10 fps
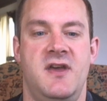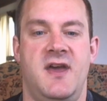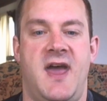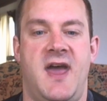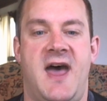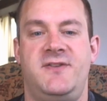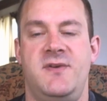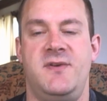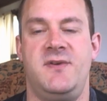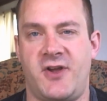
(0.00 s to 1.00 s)
have to
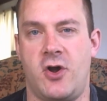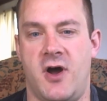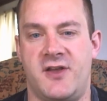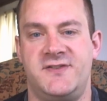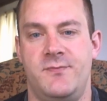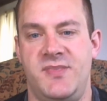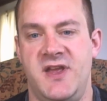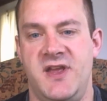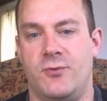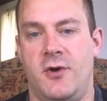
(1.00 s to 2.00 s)
bear the cost of
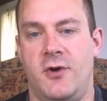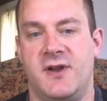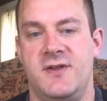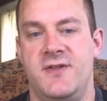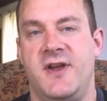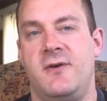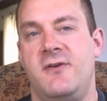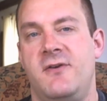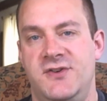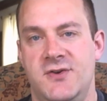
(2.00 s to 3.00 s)
being wrong, there
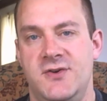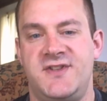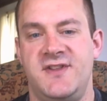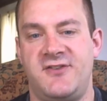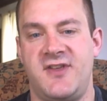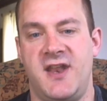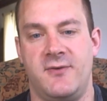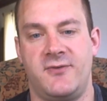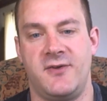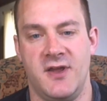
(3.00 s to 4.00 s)
is reduced
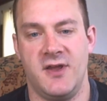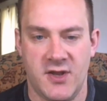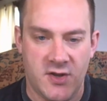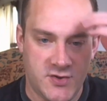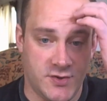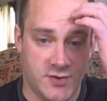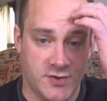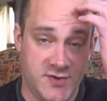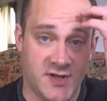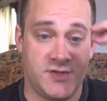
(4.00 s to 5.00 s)
incentive toward
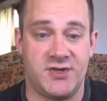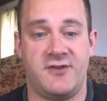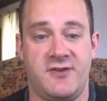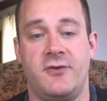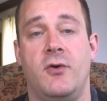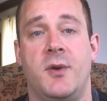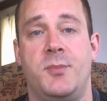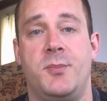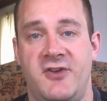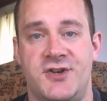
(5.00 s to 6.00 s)
due diligence or
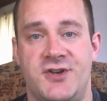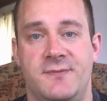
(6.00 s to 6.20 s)
precision.